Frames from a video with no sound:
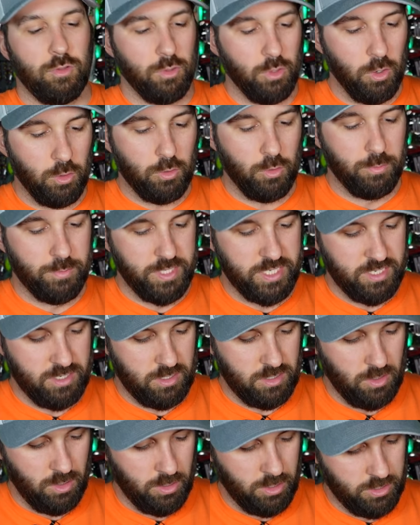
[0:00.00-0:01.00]
local
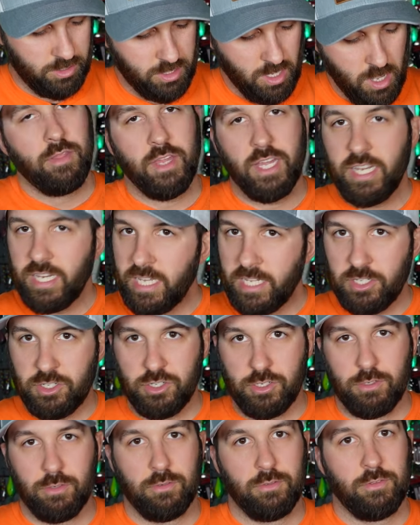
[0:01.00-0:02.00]
business owners. They need
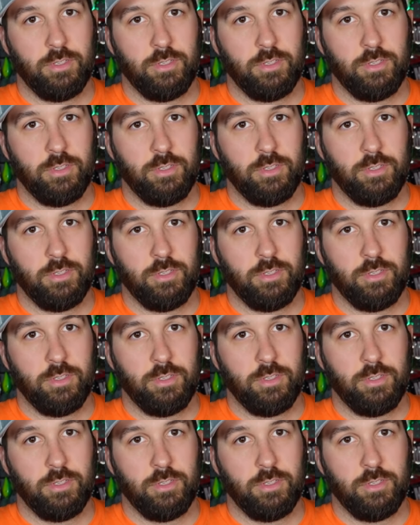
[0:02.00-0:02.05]
you.